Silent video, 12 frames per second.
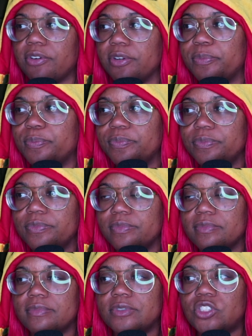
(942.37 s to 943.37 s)
group,
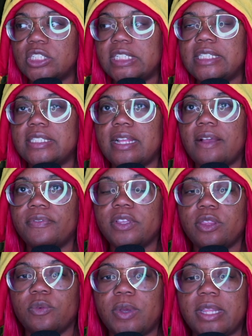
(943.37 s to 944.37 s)
she's definitely
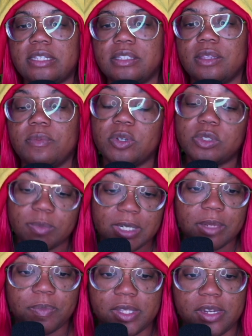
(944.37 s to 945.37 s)
the one that's the most
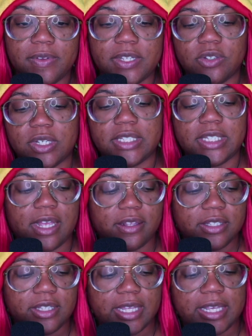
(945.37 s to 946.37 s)
manipulative. As you could tell,
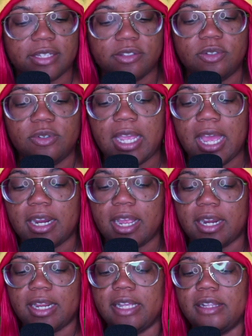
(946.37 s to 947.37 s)
like, you kind of
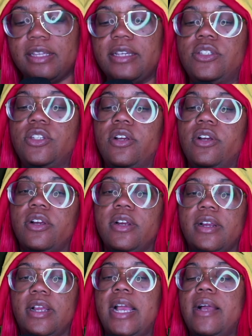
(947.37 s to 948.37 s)
got an inkling into
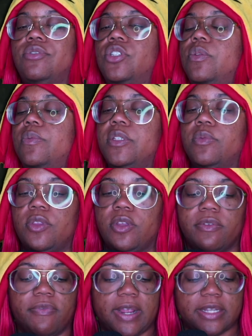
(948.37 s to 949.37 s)
her, how she was with
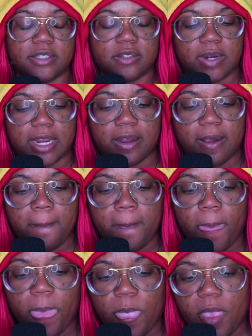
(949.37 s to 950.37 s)
her friends, right?
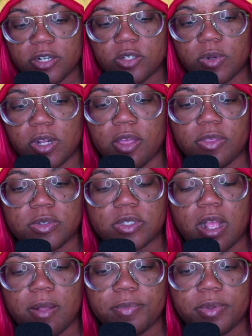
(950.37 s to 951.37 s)
Doing all those
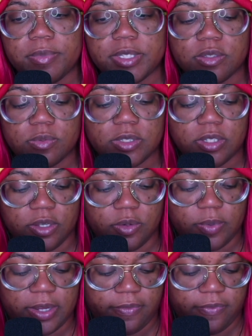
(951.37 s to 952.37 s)
compliments was a good
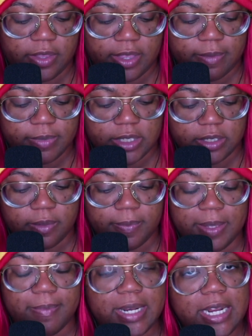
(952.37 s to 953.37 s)
way for them to
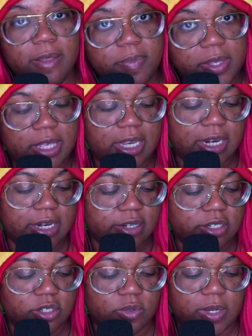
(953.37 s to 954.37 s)
be manipulated
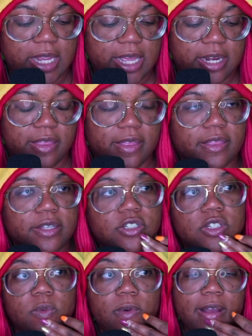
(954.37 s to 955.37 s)
into doing anything that
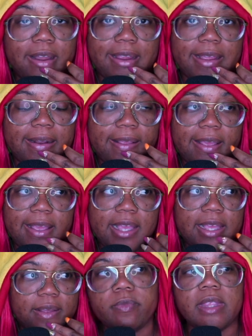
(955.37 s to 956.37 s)
she wanted.
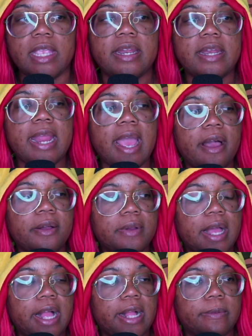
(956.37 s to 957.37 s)
Now,
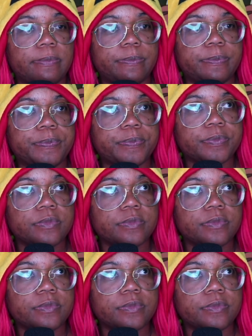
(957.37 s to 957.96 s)
I